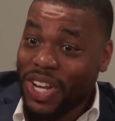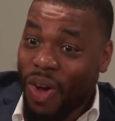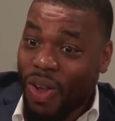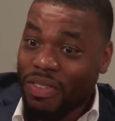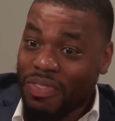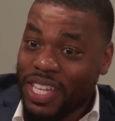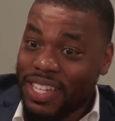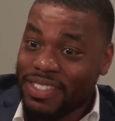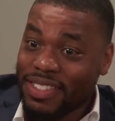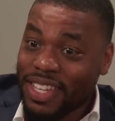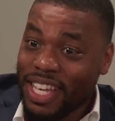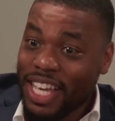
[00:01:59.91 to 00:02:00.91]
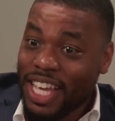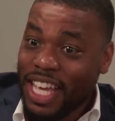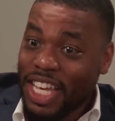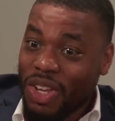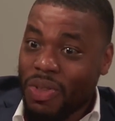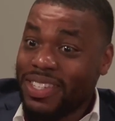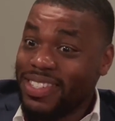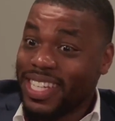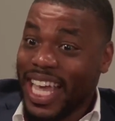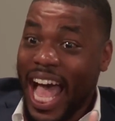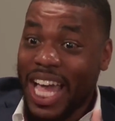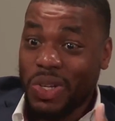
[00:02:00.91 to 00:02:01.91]
in all of this, this is
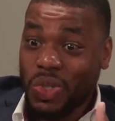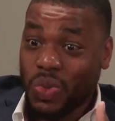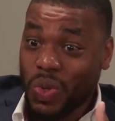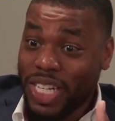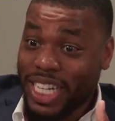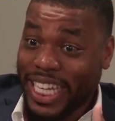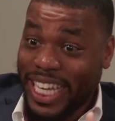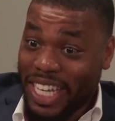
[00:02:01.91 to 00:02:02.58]
a guy who's written a